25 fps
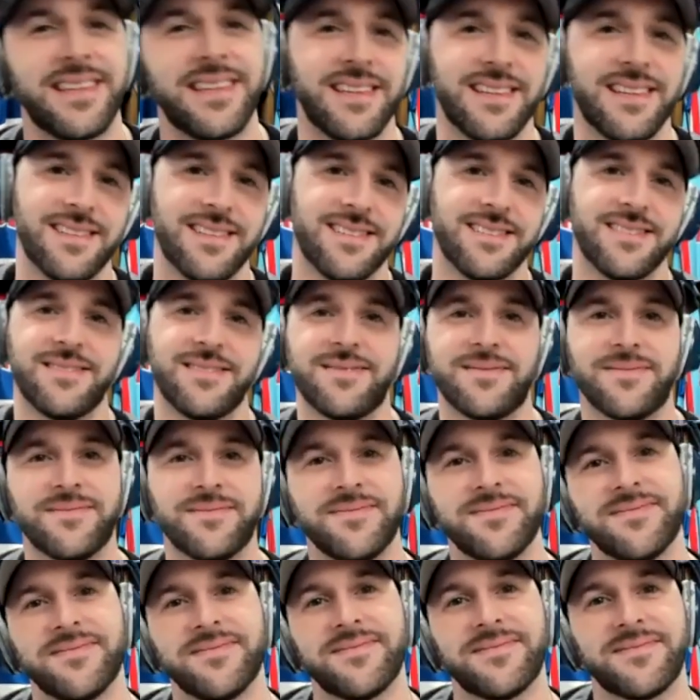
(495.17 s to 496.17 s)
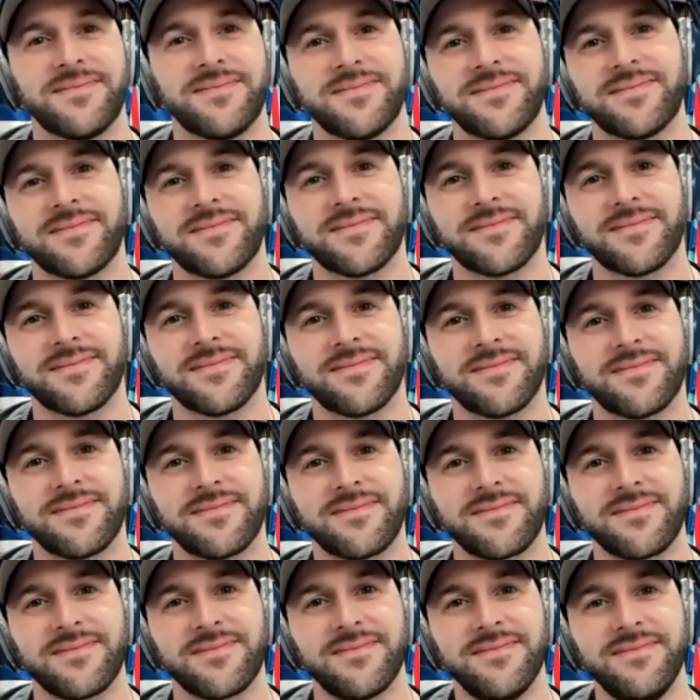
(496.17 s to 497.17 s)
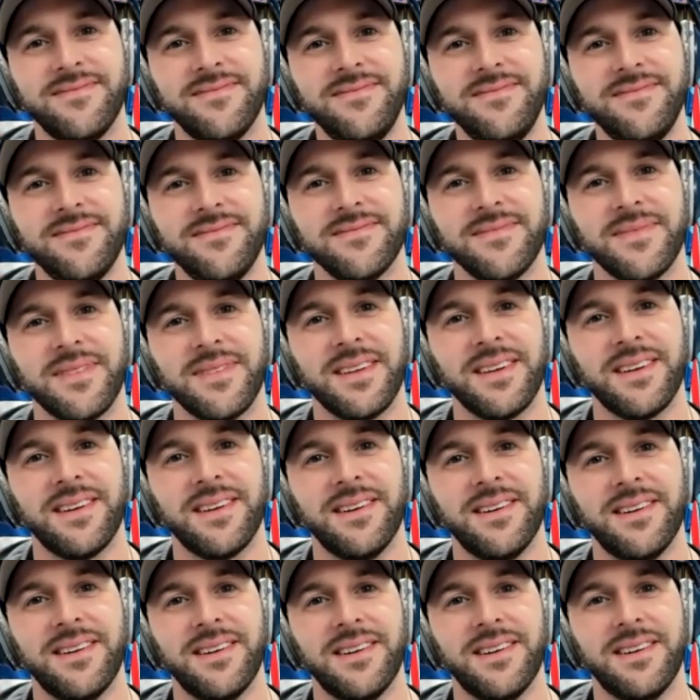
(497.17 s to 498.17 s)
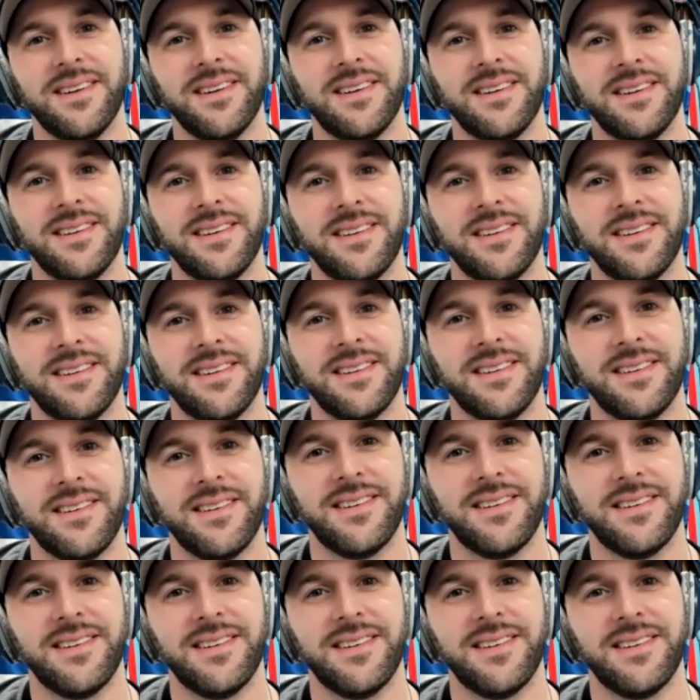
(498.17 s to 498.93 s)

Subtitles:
(silent)